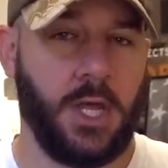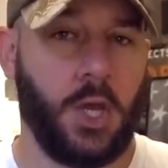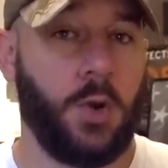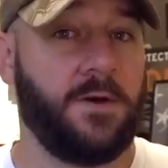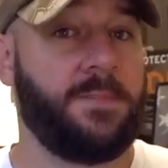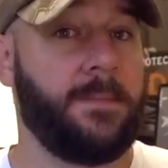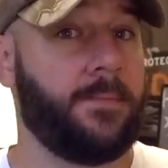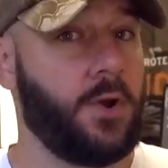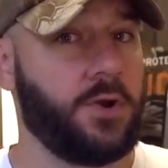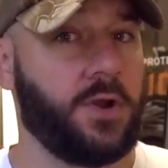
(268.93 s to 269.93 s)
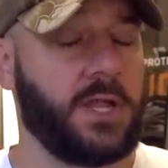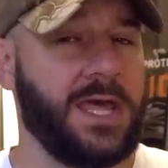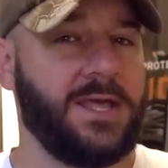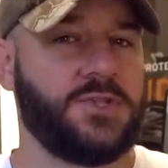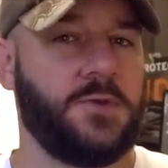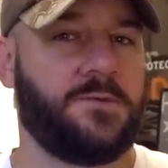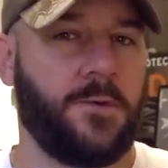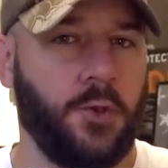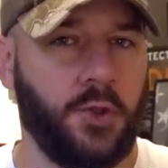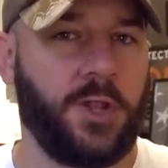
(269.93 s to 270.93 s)
who have been murdered to
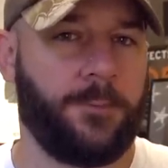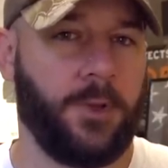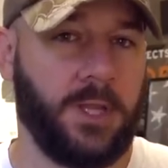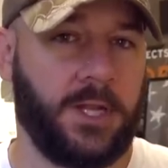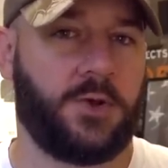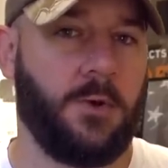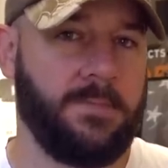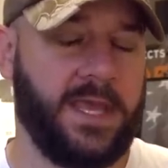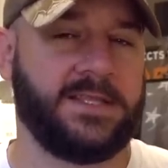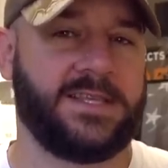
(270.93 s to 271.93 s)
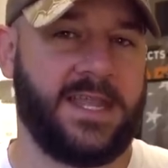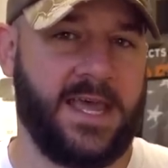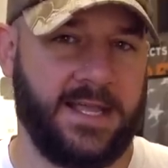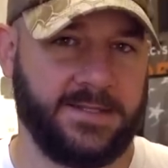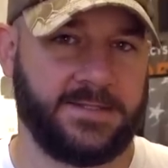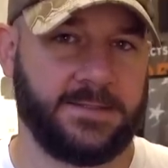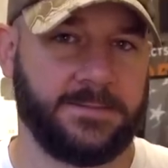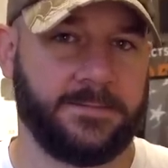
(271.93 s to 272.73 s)
further their political means and ends.